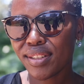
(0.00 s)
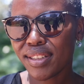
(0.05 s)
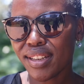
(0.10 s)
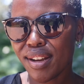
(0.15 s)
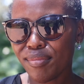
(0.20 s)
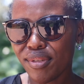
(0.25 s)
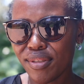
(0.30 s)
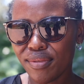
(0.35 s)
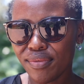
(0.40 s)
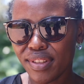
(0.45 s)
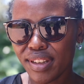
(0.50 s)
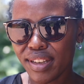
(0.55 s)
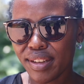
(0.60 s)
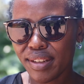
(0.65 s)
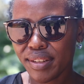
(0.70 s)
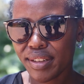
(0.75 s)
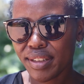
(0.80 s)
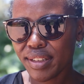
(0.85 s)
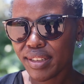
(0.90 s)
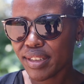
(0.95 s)
to some of
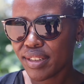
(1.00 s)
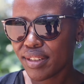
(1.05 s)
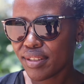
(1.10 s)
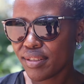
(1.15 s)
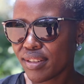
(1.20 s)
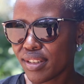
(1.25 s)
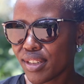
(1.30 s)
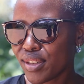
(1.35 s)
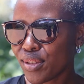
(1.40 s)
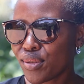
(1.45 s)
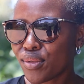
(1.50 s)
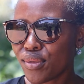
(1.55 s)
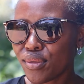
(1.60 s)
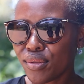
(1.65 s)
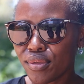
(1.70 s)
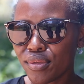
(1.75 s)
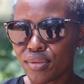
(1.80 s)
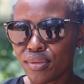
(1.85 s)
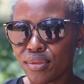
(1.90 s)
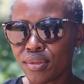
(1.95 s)
the, you know, the
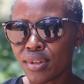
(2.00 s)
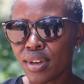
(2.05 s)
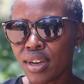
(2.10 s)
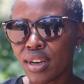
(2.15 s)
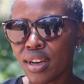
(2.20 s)
school